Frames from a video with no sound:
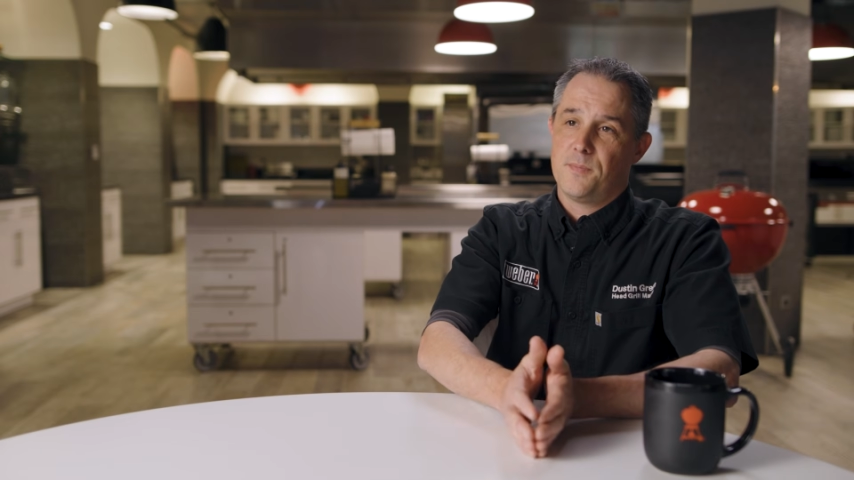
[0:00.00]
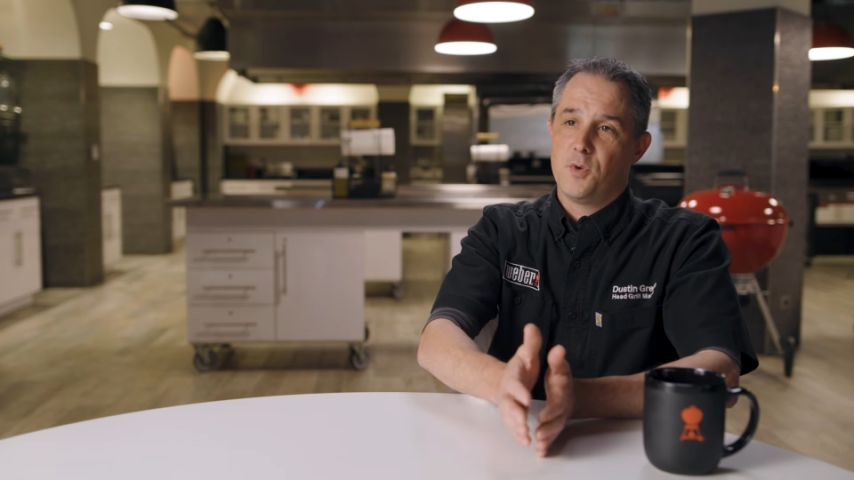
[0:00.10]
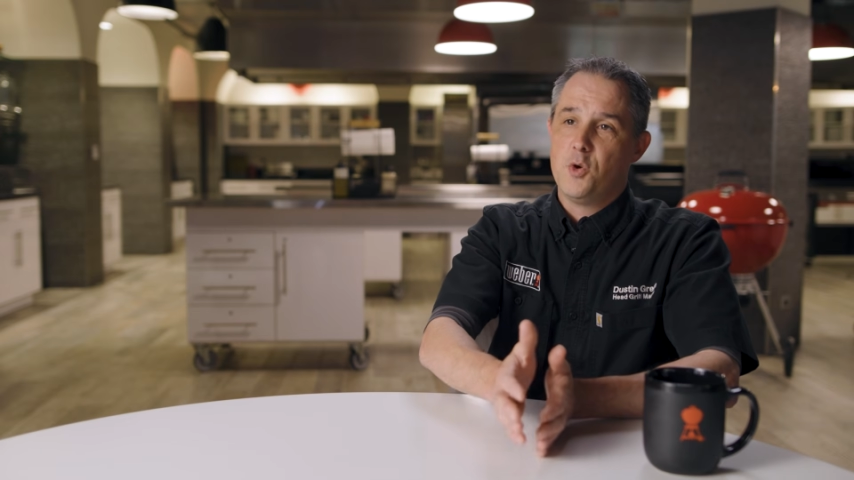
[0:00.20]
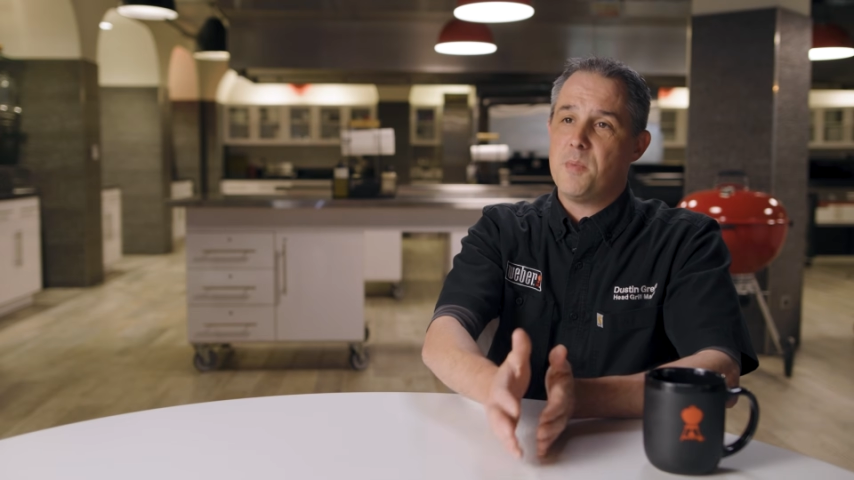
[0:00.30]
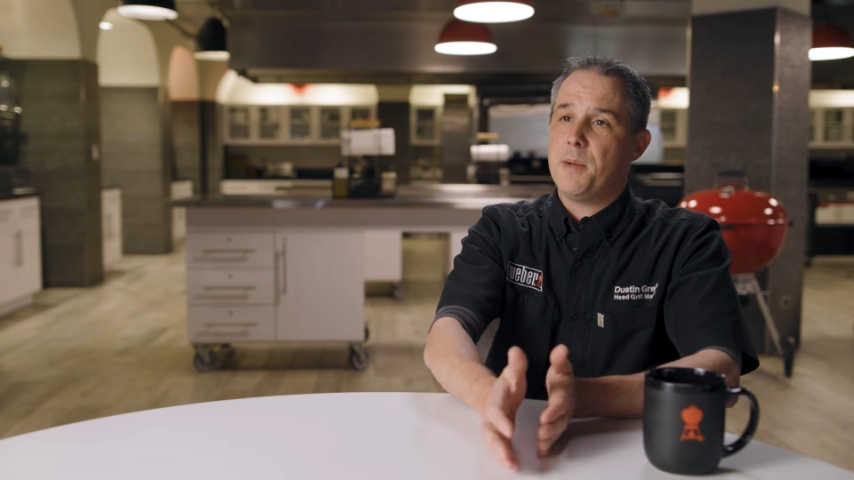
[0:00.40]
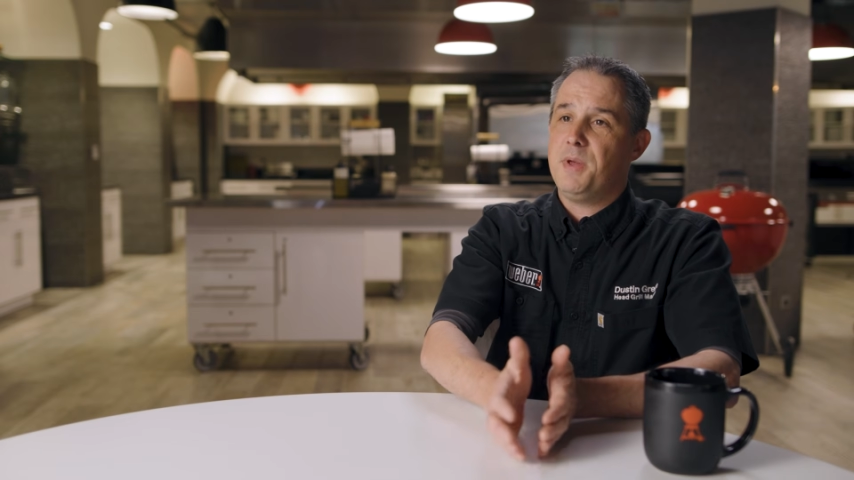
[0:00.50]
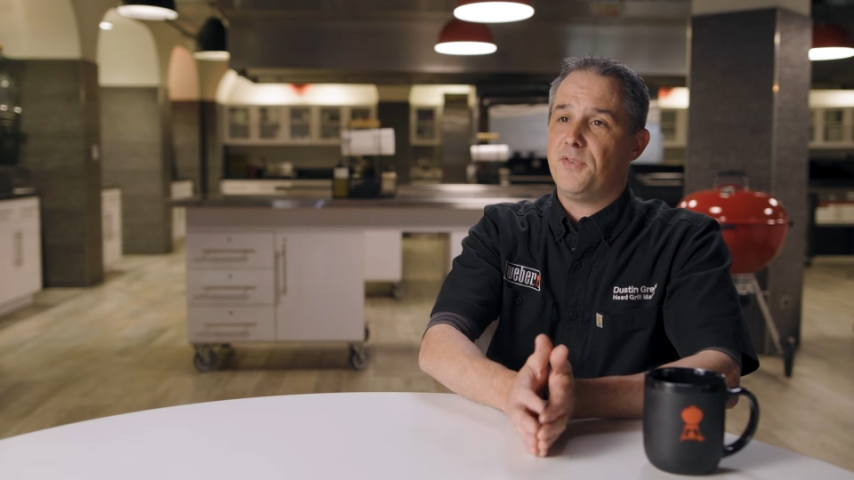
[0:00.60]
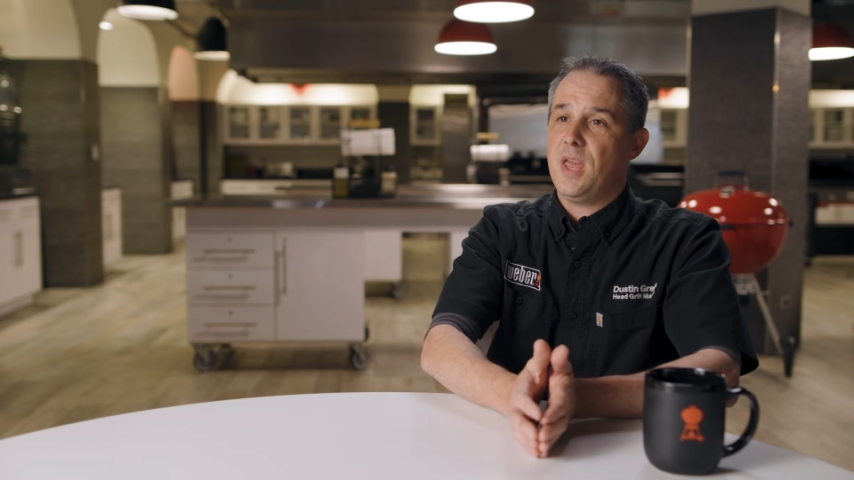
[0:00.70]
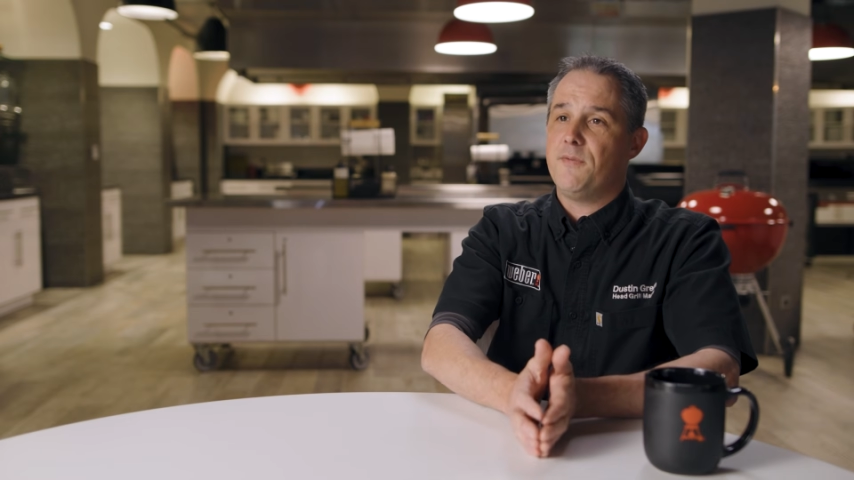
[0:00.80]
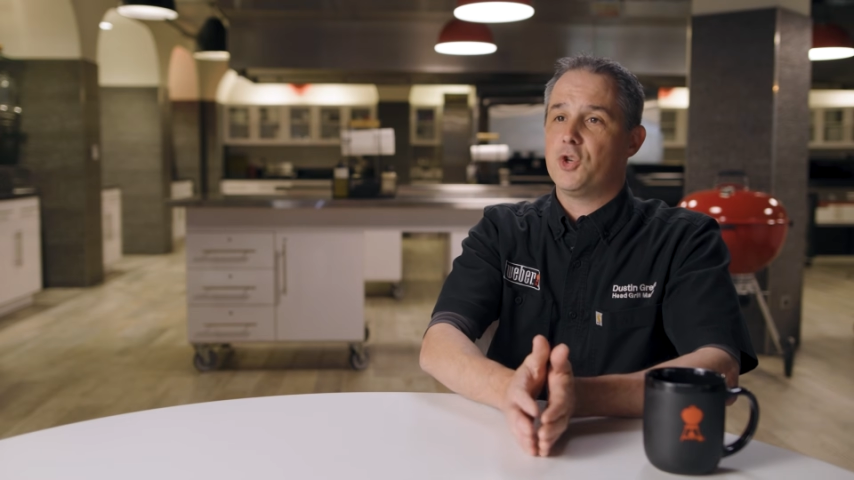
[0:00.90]
umami
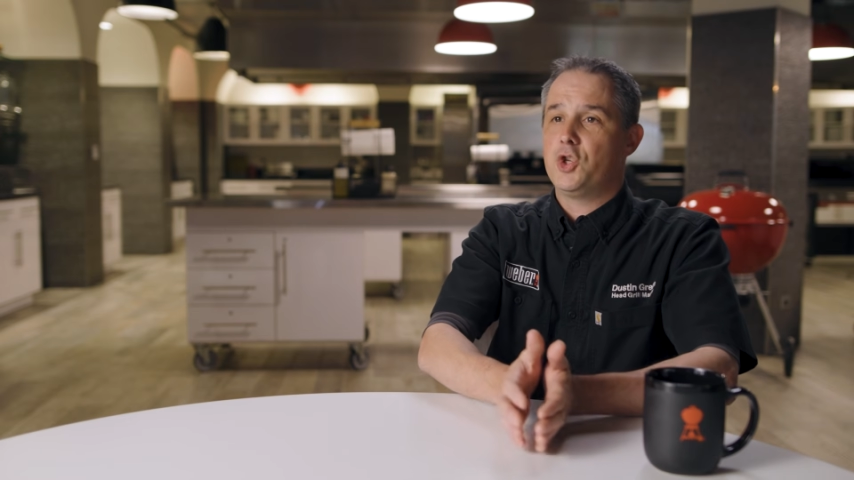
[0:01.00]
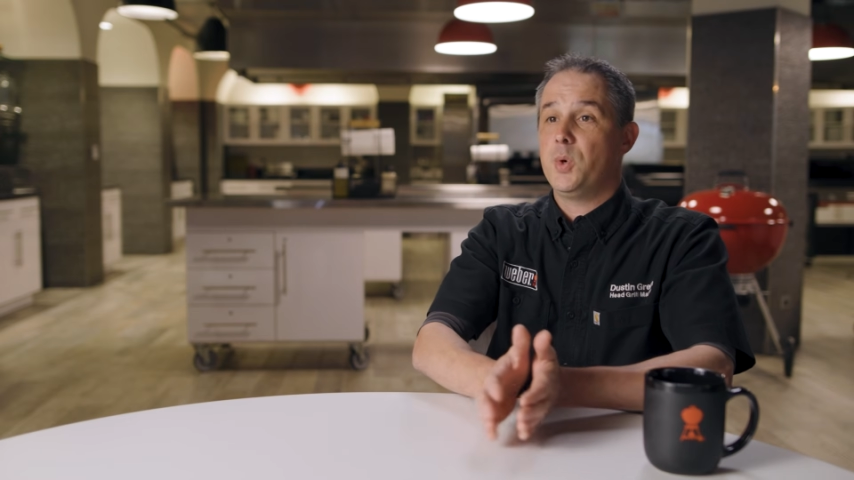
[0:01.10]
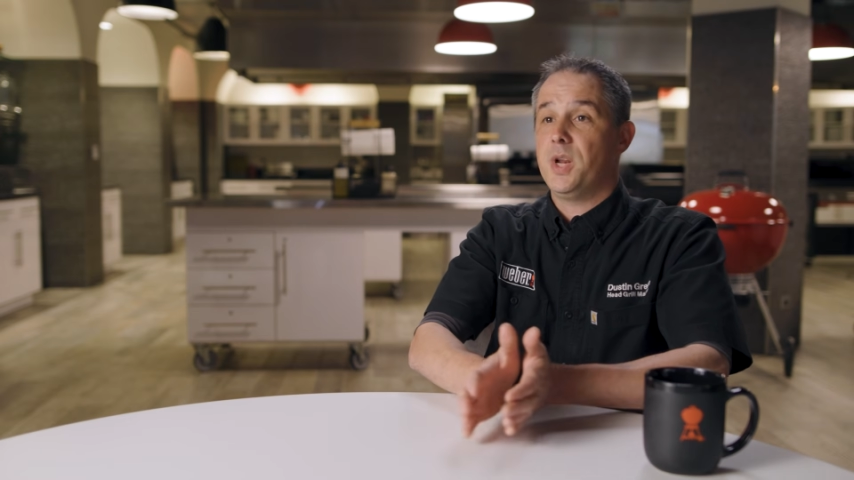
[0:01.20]
flavors to it.